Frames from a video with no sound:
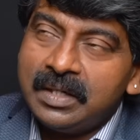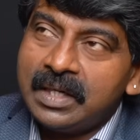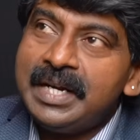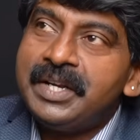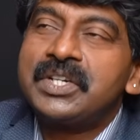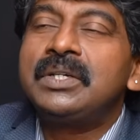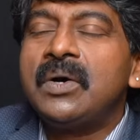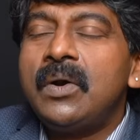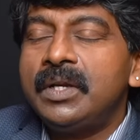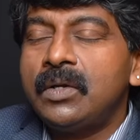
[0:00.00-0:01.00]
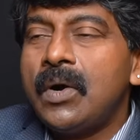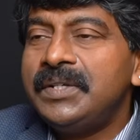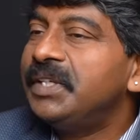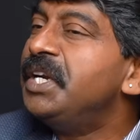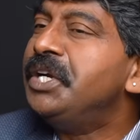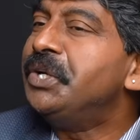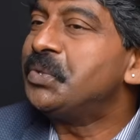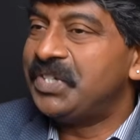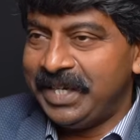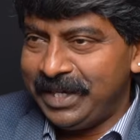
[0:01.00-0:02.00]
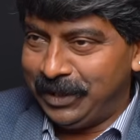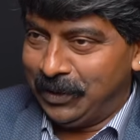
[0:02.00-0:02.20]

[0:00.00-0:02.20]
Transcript: a condition called noise-induced hearing